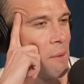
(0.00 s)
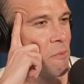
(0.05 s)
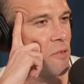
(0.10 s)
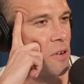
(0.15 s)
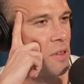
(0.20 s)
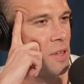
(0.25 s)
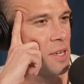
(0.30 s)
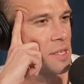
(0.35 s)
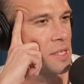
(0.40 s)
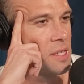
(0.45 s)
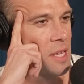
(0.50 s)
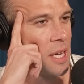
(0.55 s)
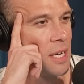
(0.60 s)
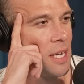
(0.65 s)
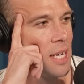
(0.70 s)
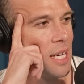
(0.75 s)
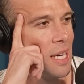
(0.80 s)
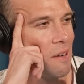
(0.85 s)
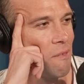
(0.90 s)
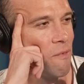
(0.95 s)
for this than
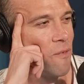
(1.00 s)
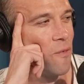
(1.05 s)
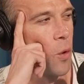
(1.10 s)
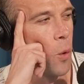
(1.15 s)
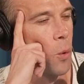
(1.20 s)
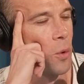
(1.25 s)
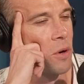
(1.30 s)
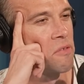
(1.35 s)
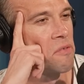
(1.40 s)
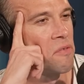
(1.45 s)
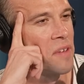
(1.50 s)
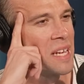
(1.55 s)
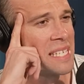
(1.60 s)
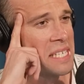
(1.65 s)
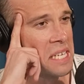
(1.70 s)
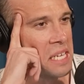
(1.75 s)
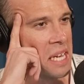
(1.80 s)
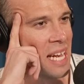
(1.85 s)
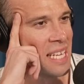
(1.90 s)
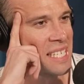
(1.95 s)

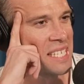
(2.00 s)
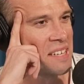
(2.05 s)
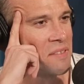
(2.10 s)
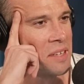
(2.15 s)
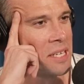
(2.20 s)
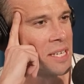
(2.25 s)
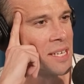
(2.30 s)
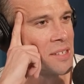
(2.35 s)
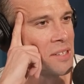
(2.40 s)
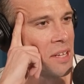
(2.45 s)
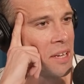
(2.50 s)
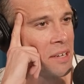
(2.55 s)
forward-facing activities, though.